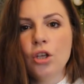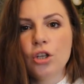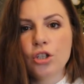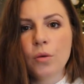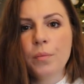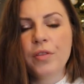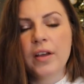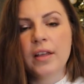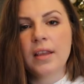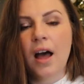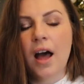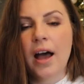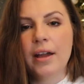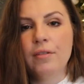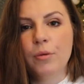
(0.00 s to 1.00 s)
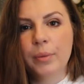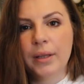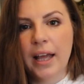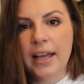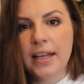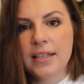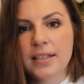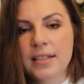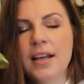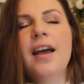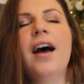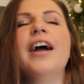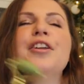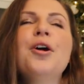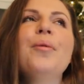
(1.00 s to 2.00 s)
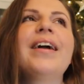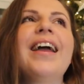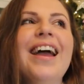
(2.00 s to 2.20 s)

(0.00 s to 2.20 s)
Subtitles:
Something that I replaced, I know we're